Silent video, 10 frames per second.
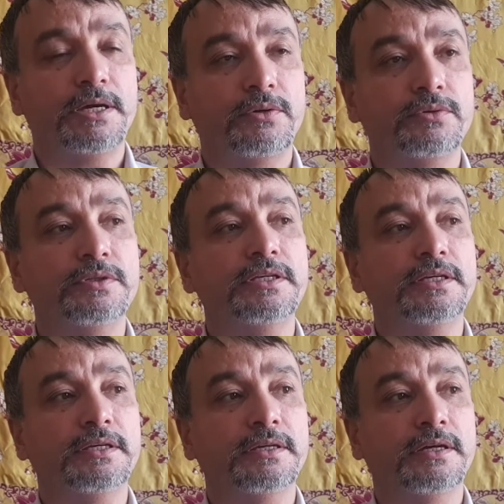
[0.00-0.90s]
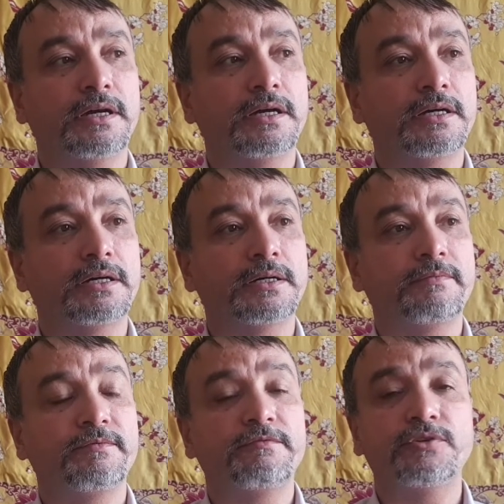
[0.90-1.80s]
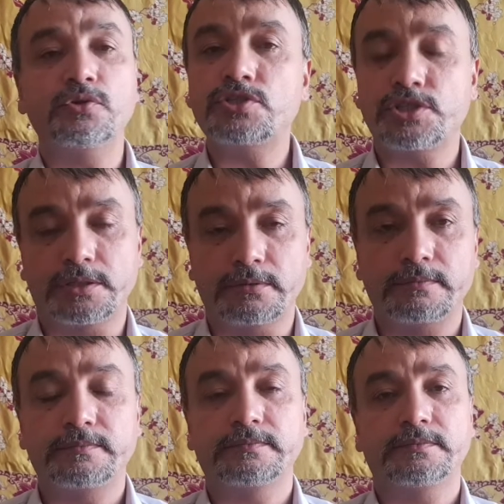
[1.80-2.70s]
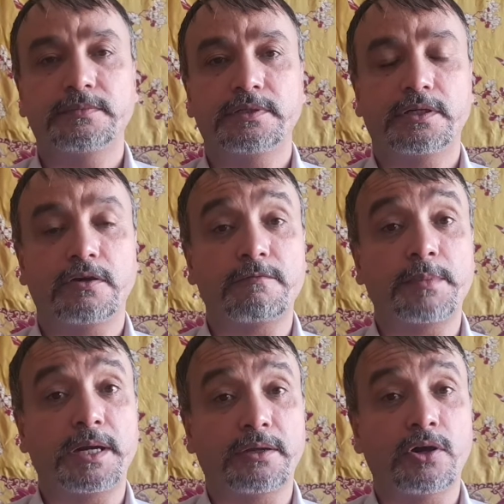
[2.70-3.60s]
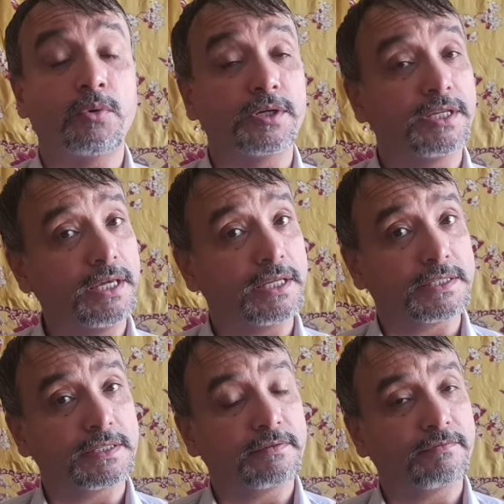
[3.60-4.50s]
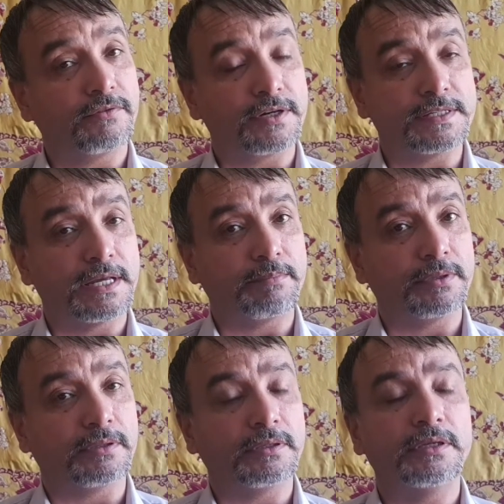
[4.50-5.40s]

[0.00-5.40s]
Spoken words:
the future of my own kids, for example,